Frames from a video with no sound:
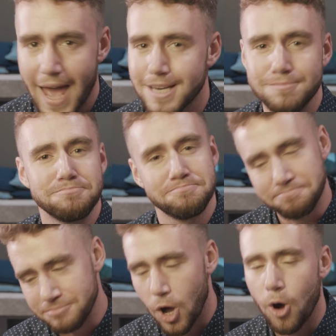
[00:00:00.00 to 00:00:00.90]
And
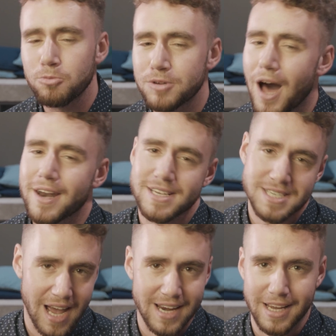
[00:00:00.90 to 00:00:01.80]
no, not in a
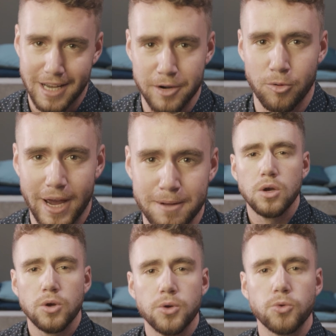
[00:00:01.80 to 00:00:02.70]
Skynet kind of way
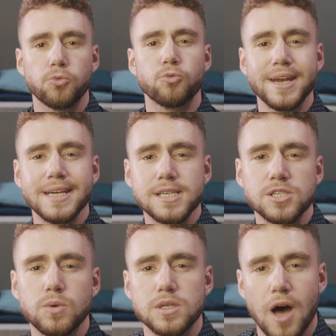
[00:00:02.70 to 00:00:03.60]
readiness
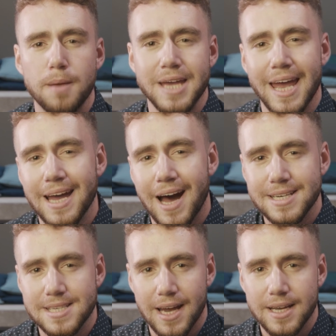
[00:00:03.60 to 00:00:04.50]
to adopt
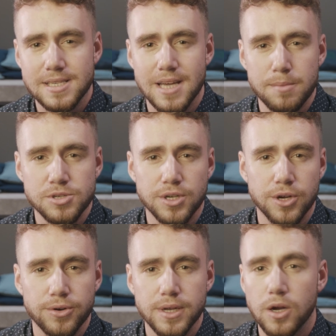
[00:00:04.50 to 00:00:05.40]
AI tech and
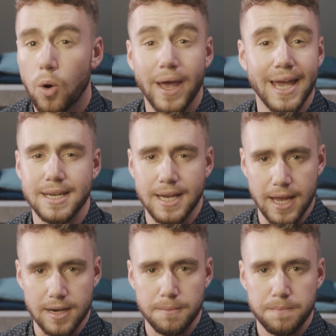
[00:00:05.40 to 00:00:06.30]
cybersecurity go hand in
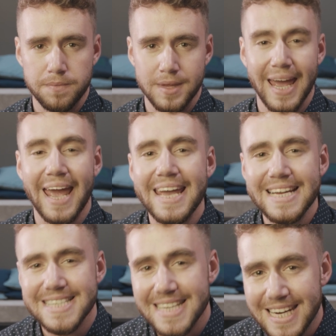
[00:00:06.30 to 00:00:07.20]
hand.
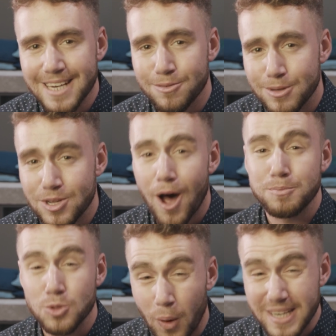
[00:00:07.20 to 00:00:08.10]
18 of the
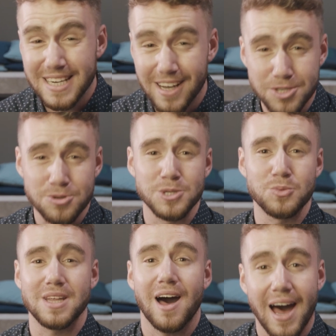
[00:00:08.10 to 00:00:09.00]
top 20 countries
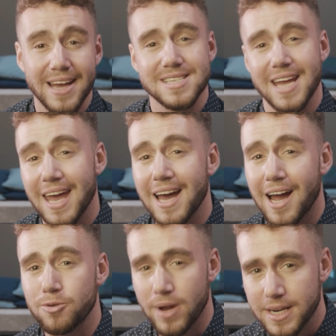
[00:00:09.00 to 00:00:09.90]
with the highest
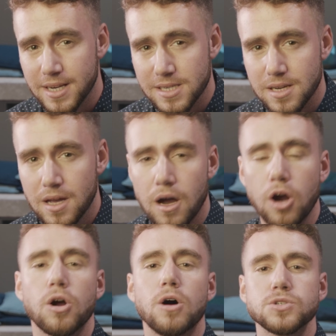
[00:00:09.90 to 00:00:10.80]
AI readiness
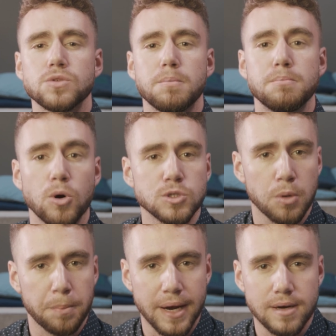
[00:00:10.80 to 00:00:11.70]
are also the most
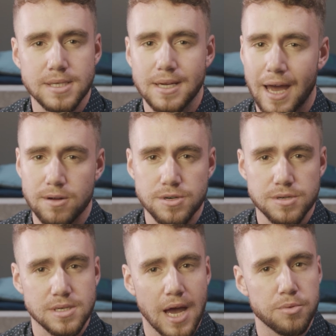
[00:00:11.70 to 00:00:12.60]
prepared to counter
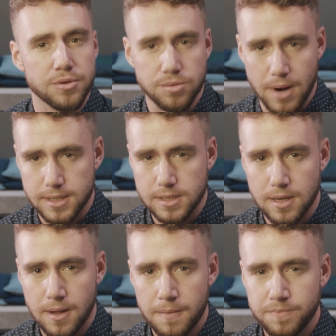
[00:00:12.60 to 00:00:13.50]
cyber threats.
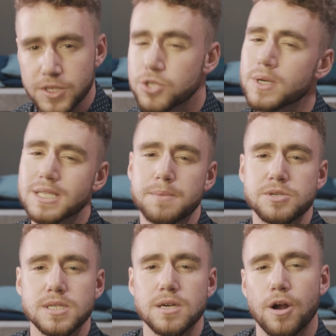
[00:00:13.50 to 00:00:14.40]
The two
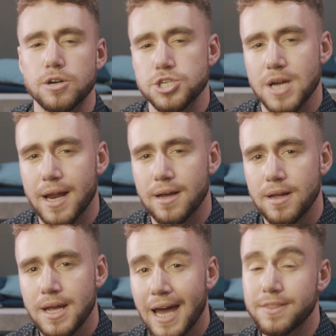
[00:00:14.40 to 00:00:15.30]
exceptions here are
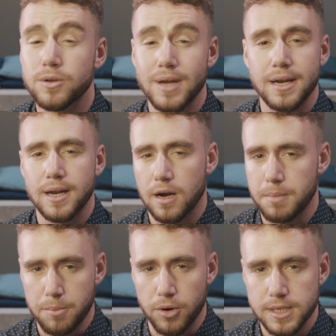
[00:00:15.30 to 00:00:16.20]
China and the United
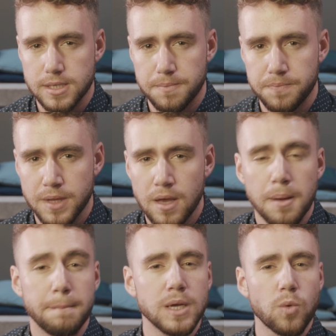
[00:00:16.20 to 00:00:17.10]
Arab Emirates.
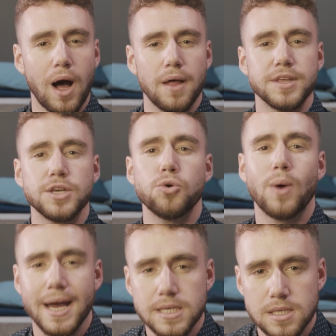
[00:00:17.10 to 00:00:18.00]
Meanwhile, the
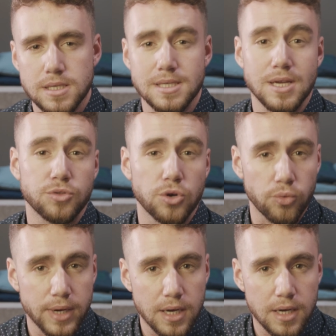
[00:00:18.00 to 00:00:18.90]
US, South
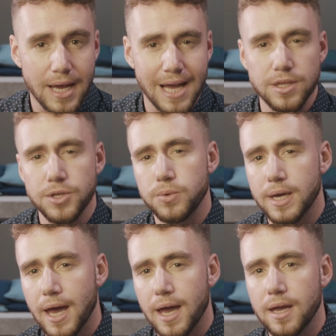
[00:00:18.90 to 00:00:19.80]
Korea, and the
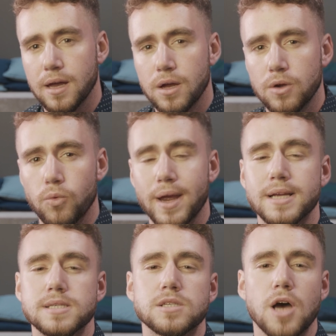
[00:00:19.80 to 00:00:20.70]
UK
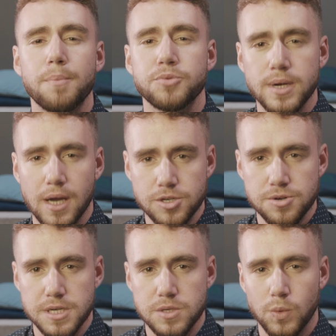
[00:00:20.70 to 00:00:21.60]
rank as the top three
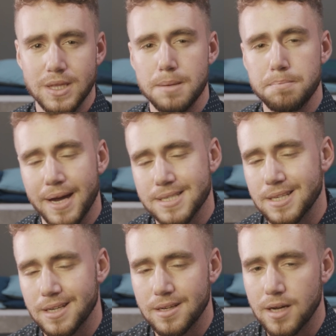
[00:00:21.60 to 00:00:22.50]
countries with the
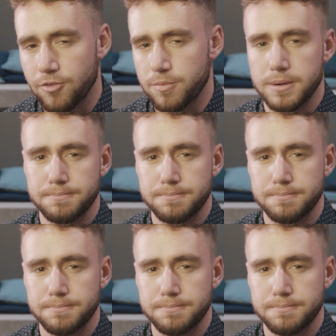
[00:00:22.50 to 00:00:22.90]
best e-government.